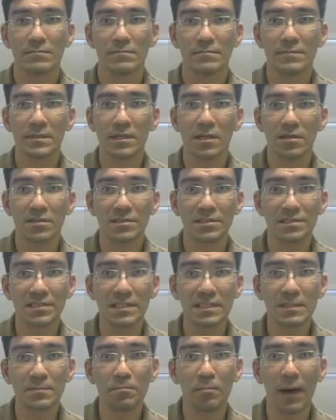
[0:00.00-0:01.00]
because
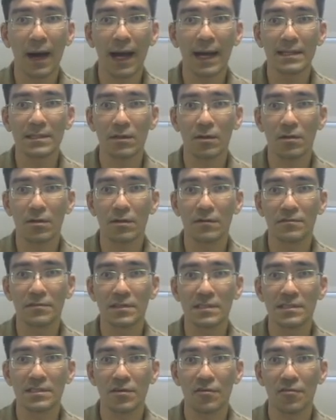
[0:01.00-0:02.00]
despite all of
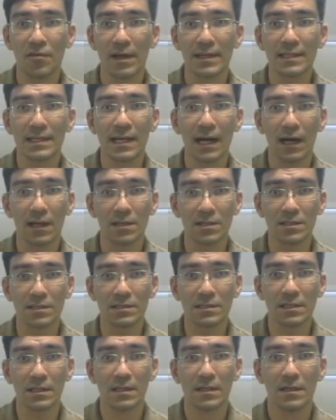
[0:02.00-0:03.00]
these red
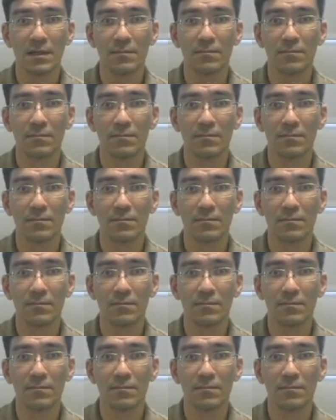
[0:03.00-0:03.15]
colors,